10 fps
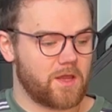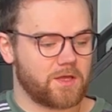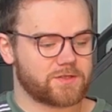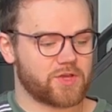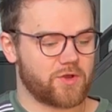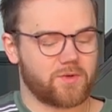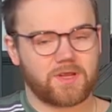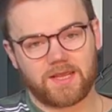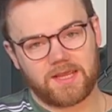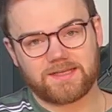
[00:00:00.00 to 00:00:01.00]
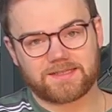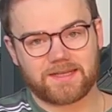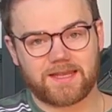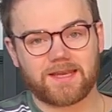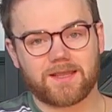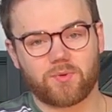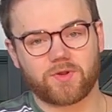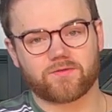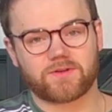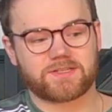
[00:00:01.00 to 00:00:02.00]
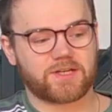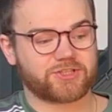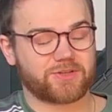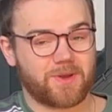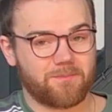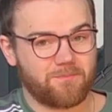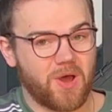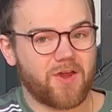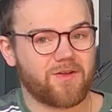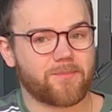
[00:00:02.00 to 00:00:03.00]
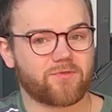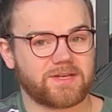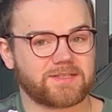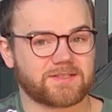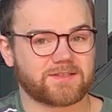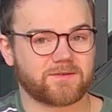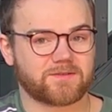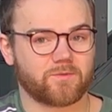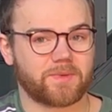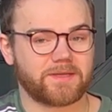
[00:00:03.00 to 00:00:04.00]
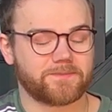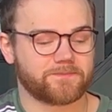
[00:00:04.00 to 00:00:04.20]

So he's getting a 0.3 deduction per apparatus, this will be.